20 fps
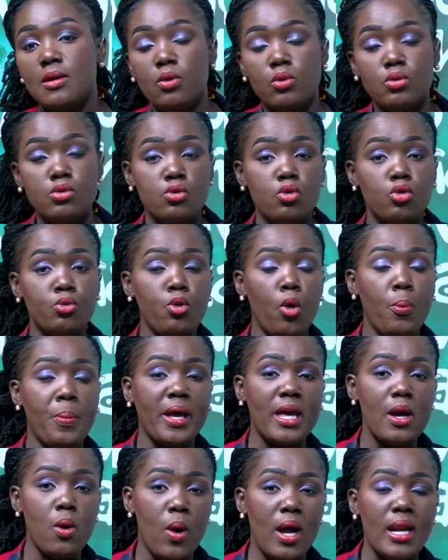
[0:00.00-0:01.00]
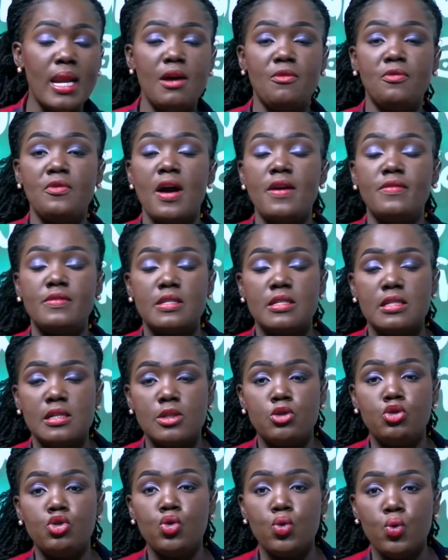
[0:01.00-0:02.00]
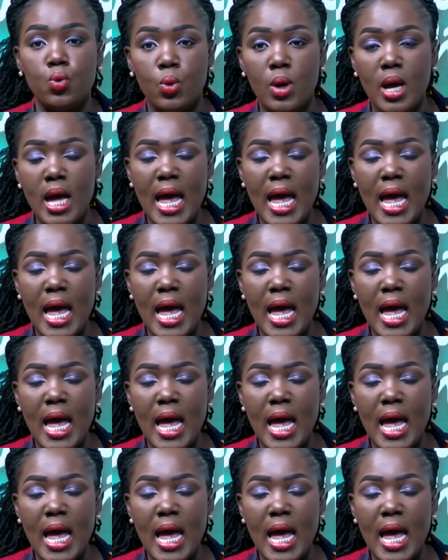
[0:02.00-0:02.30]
Upeke 1 eye 5 CD. 2.